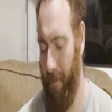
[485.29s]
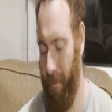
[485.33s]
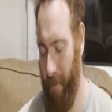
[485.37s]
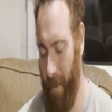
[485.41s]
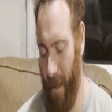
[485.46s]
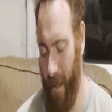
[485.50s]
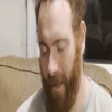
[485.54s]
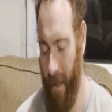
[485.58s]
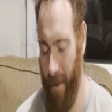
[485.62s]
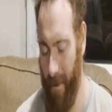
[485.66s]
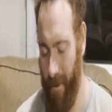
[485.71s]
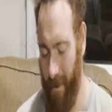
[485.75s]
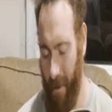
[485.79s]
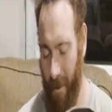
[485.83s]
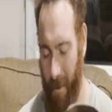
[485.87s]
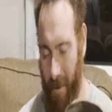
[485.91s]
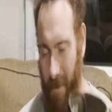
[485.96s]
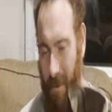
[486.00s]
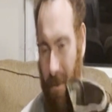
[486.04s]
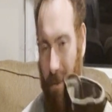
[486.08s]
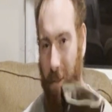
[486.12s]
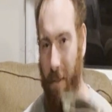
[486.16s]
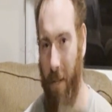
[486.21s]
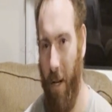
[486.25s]
but it's a
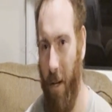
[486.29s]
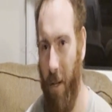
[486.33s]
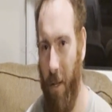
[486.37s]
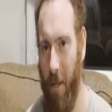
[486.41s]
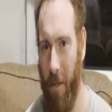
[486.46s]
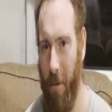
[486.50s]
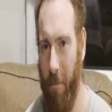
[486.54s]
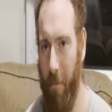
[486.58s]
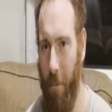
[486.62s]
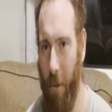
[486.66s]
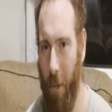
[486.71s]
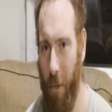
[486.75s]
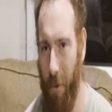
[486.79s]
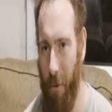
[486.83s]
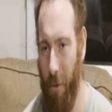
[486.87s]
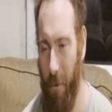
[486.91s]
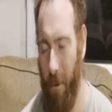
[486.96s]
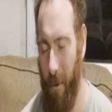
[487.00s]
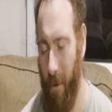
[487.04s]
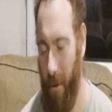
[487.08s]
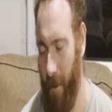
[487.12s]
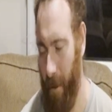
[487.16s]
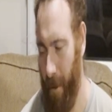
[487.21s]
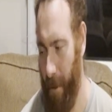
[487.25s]
solid
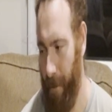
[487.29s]
boot